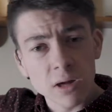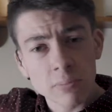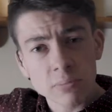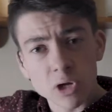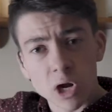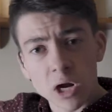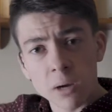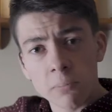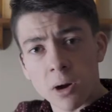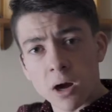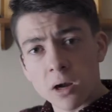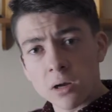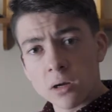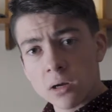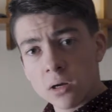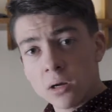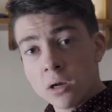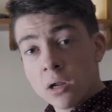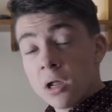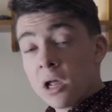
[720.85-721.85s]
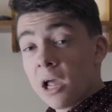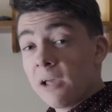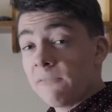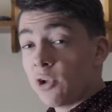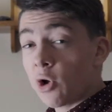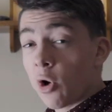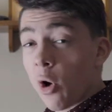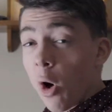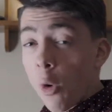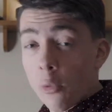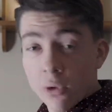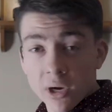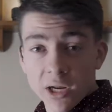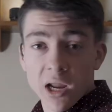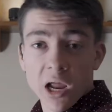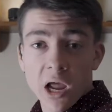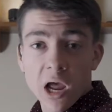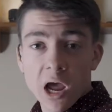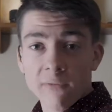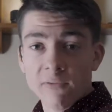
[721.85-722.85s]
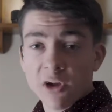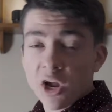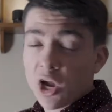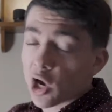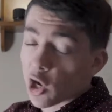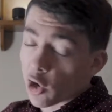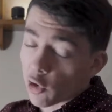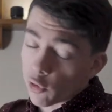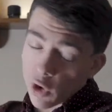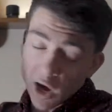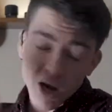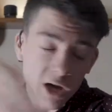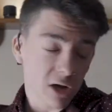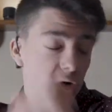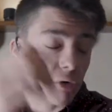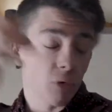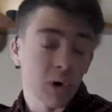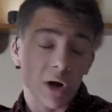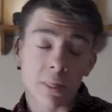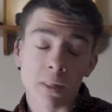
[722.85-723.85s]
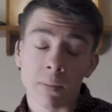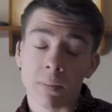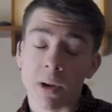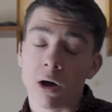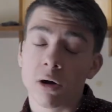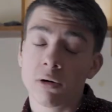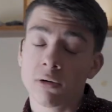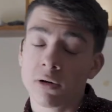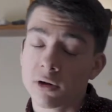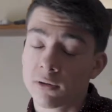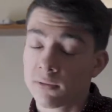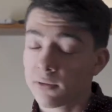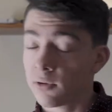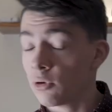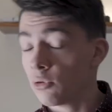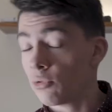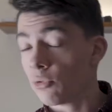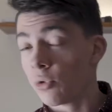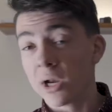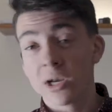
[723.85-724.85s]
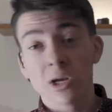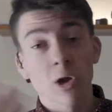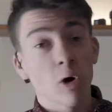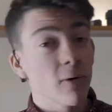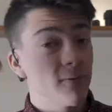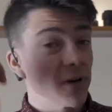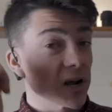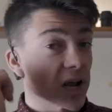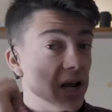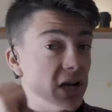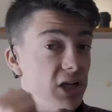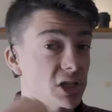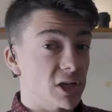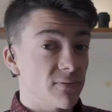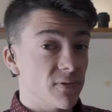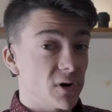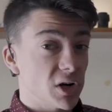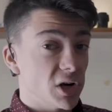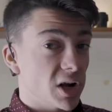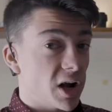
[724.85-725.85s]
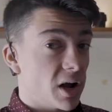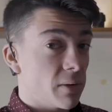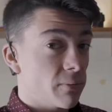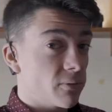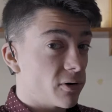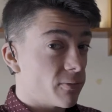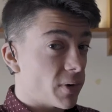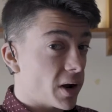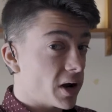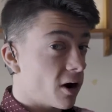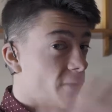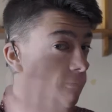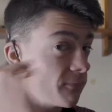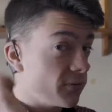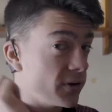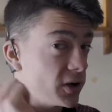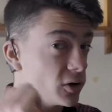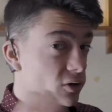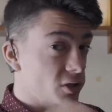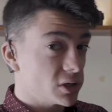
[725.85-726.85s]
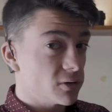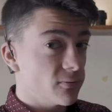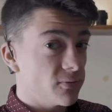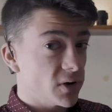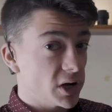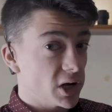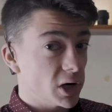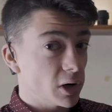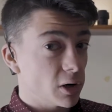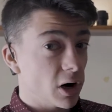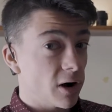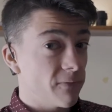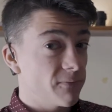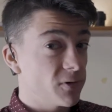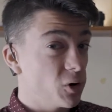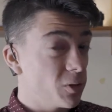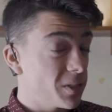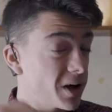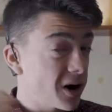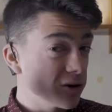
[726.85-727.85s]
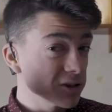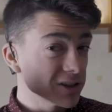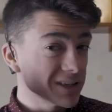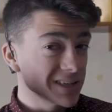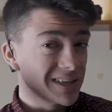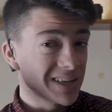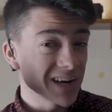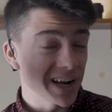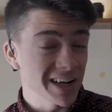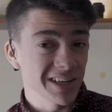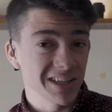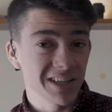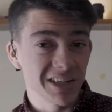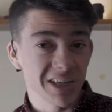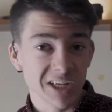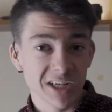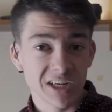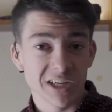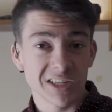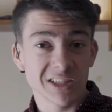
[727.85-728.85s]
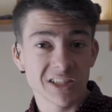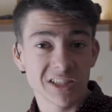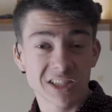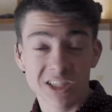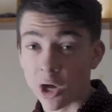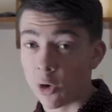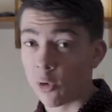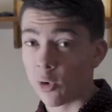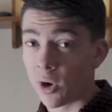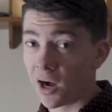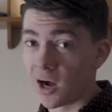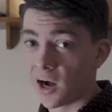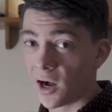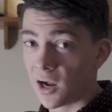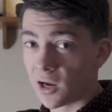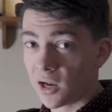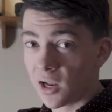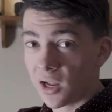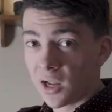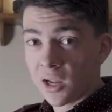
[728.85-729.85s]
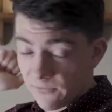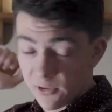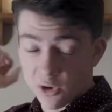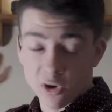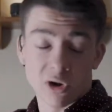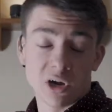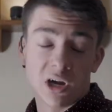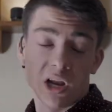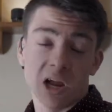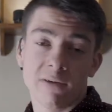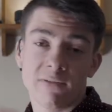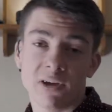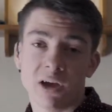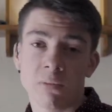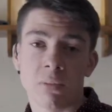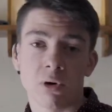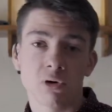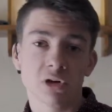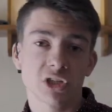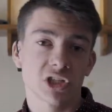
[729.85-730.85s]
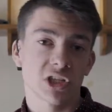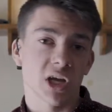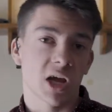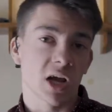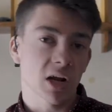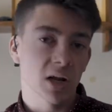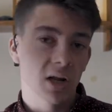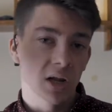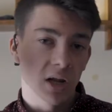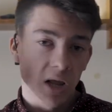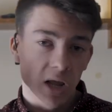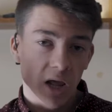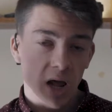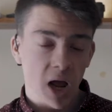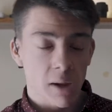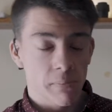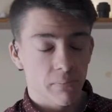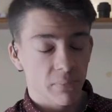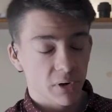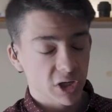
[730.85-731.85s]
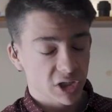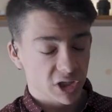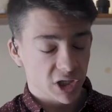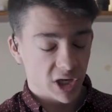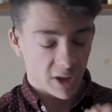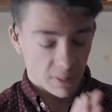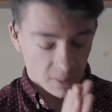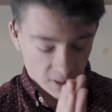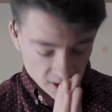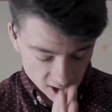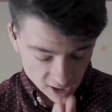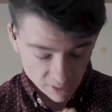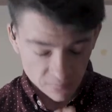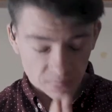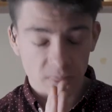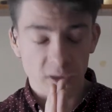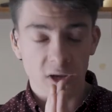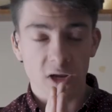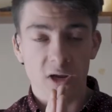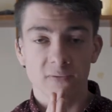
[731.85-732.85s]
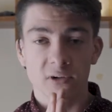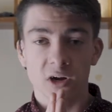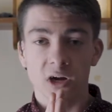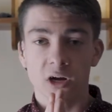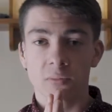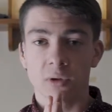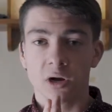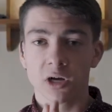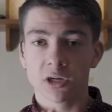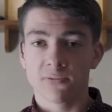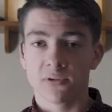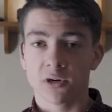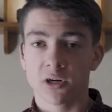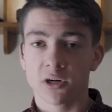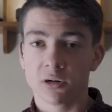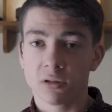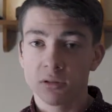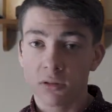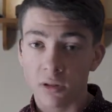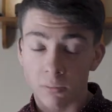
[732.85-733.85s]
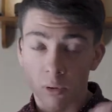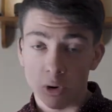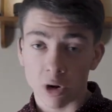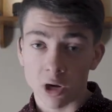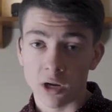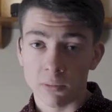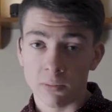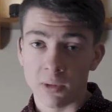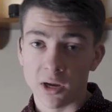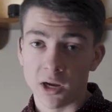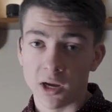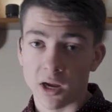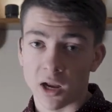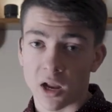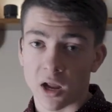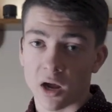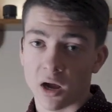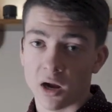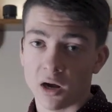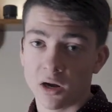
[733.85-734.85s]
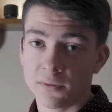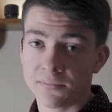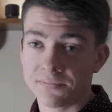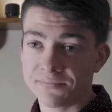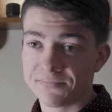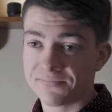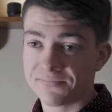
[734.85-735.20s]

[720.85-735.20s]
subscribe button. If you already have, crack and ring the bell to ring notification for you guys for my up future video of 2019 and so on. If you already have that boost check, I appreciate that. Thank you very much for supporting me. And